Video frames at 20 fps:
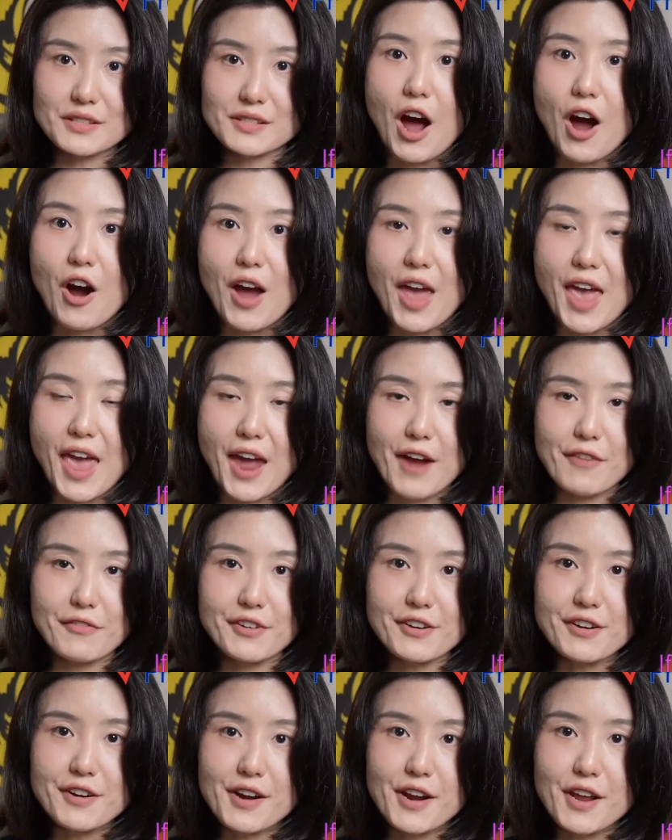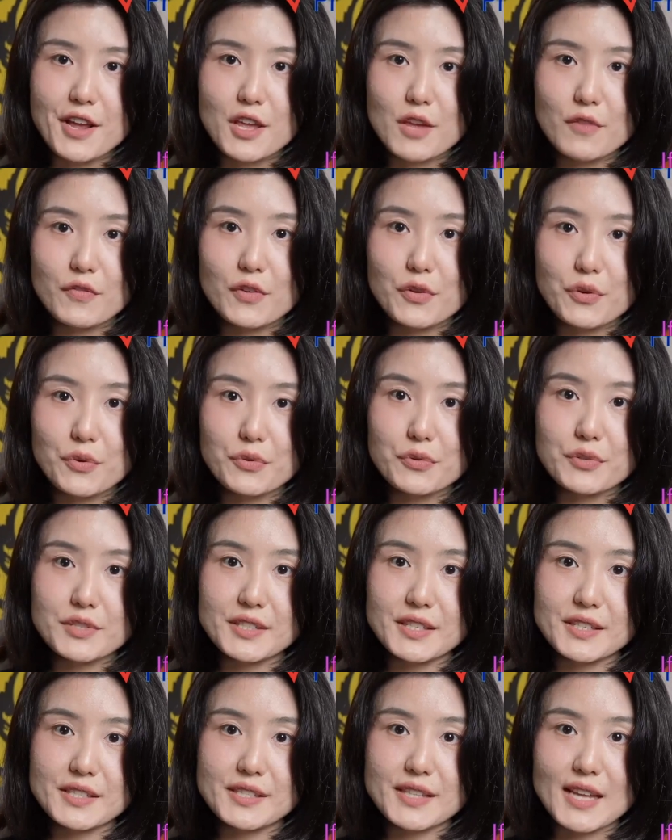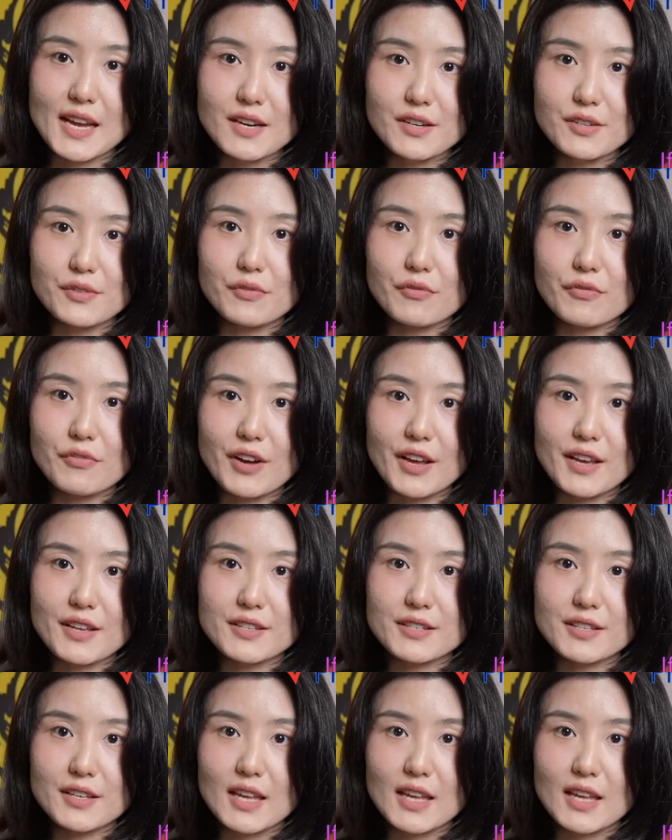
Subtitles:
However, if you use the standard rate,